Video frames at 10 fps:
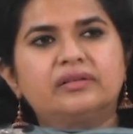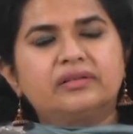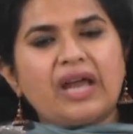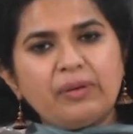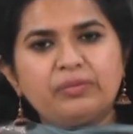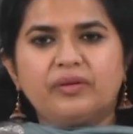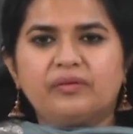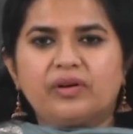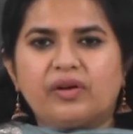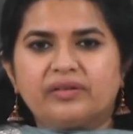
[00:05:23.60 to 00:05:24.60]
Types of
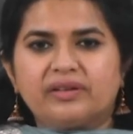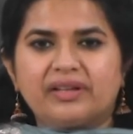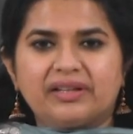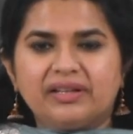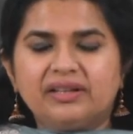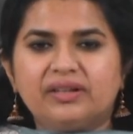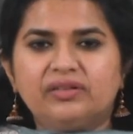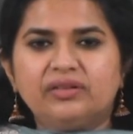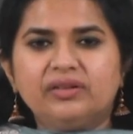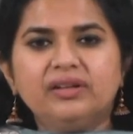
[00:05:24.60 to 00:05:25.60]
clauses, again
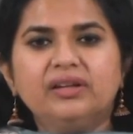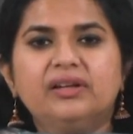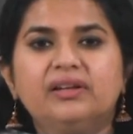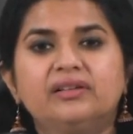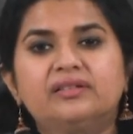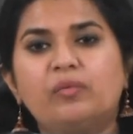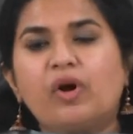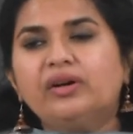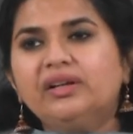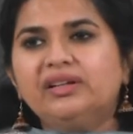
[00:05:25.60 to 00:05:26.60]
continuing,
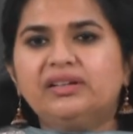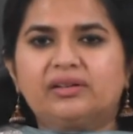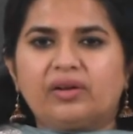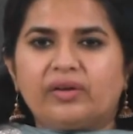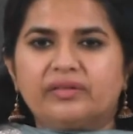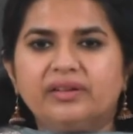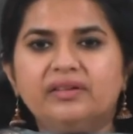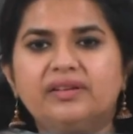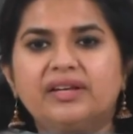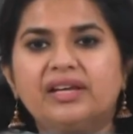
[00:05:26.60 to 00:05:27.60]
subordinate clauses,
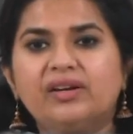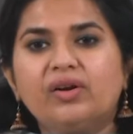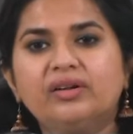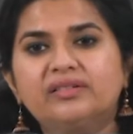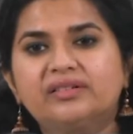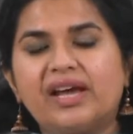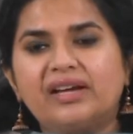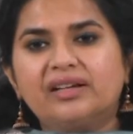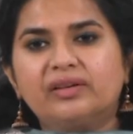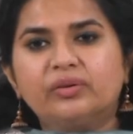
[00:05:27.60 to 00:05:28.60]
they cannot
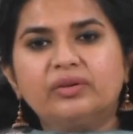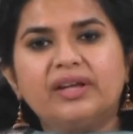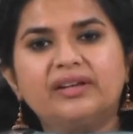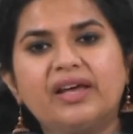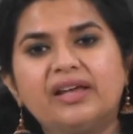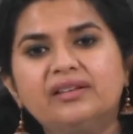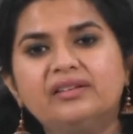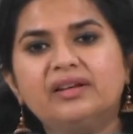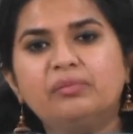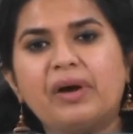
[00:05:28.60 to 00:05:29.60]
stand alone and
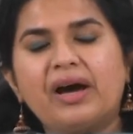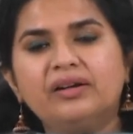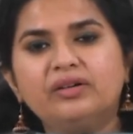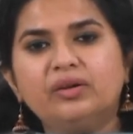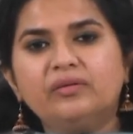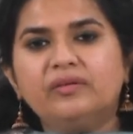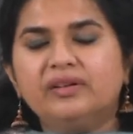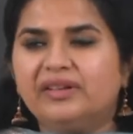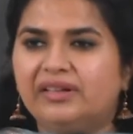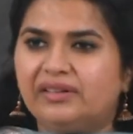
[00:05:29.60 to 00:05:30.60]
hence a part of a
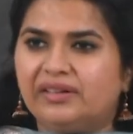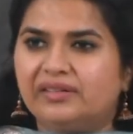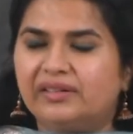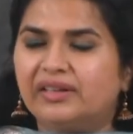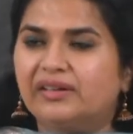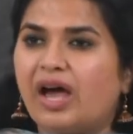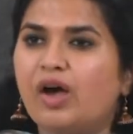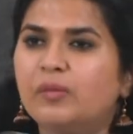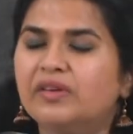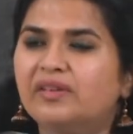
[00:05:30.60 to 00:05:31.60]
sentence. Like
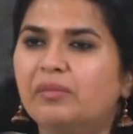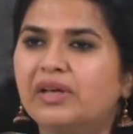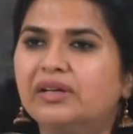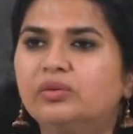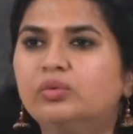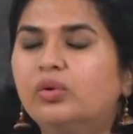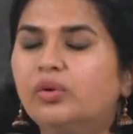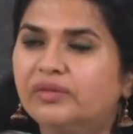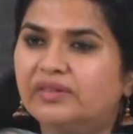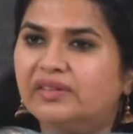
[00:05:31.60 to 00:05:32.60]
Ram is the man who
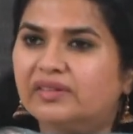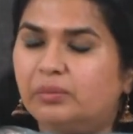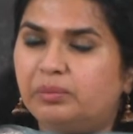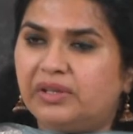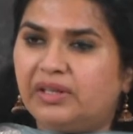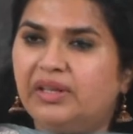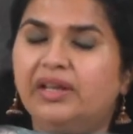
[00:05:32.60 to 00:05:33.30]
owns this company.